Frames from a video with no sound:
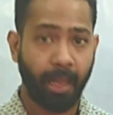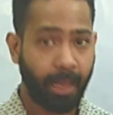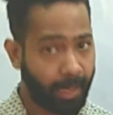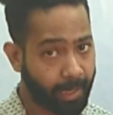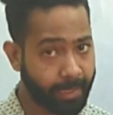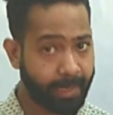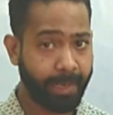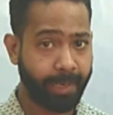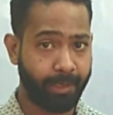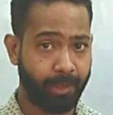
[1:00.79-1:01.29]

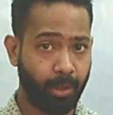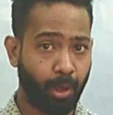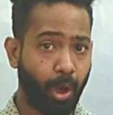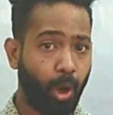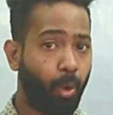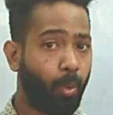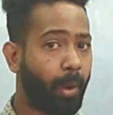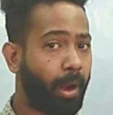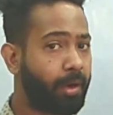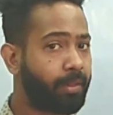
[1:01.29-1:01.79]
Again,
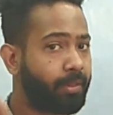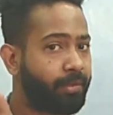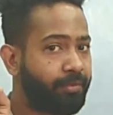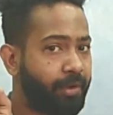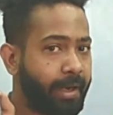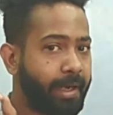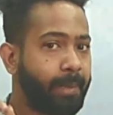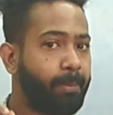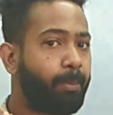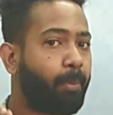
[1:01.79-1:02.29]
one of the
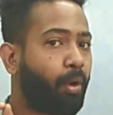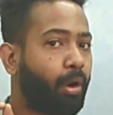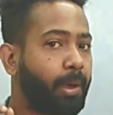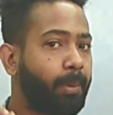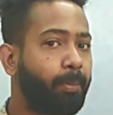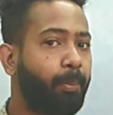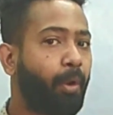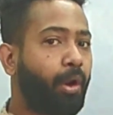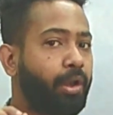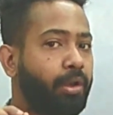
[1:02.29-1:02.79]
very
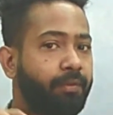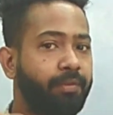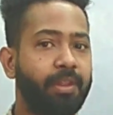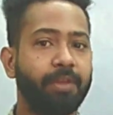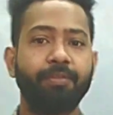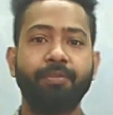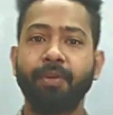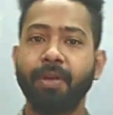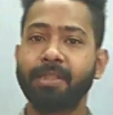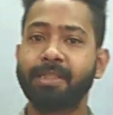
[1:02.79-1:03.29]
important point of
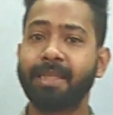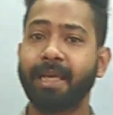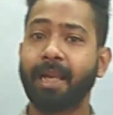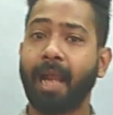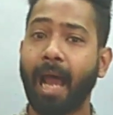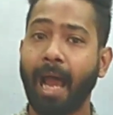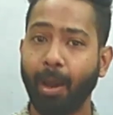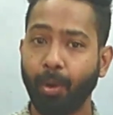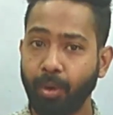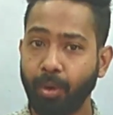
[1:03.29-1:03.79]
difference
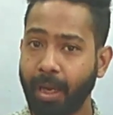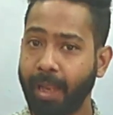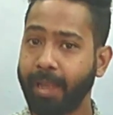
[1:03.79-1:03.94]
that I would